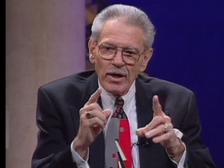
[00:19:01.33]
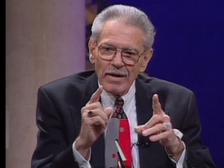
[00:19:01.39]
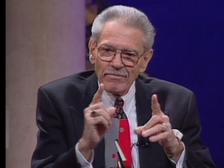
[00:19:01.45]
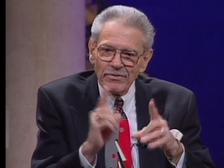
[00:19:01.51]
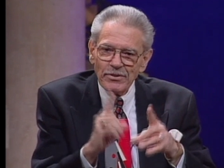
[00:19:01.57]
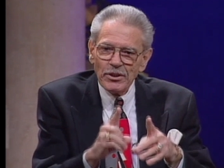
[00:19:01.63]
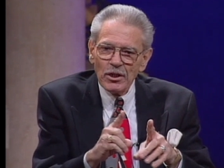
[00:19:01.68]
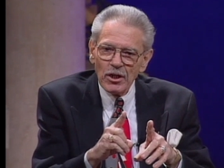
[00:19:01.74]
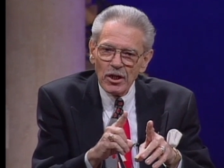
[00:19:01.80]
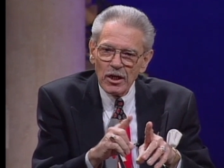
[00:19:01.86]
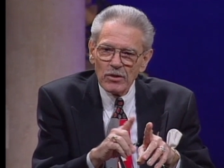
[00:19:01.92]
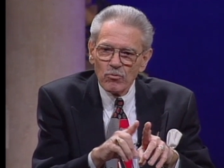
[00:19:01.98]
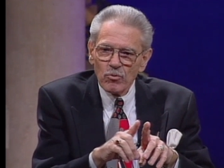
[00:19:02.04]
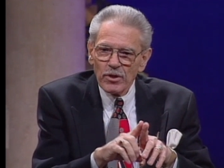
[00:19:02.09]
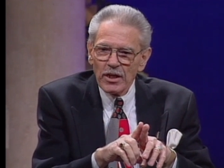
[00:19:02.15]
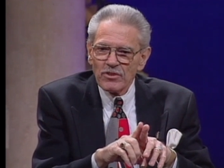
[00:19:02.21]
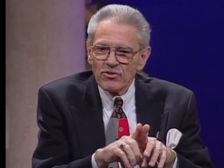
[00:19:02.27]
have done
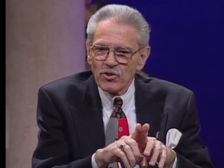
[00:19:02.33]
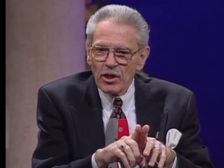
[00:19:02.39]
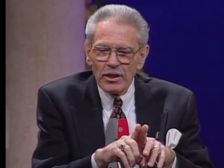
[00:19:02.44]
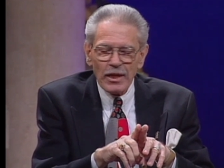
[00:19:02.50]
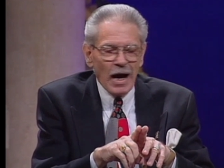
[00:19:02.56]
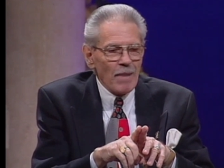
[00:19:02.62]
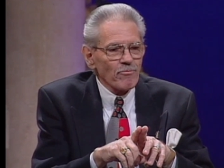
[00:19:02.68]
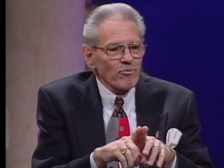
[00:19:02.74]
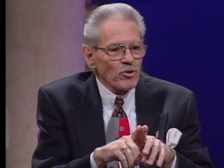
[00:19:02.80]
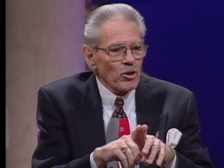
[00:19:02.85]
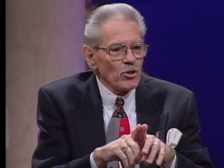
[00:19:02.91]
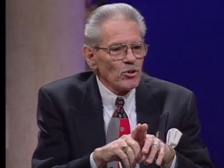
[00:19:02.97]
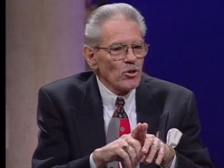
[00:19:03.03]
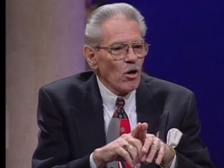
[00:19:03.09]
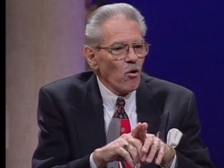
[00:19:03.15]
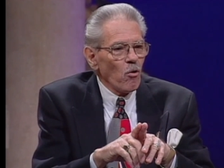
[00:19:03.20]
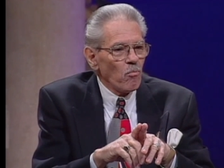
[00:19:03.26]
when they said, I'm sending
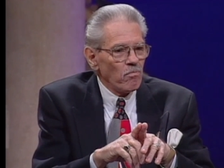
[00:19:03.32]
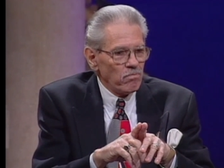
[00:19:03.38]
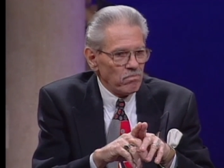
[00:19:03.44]
you home?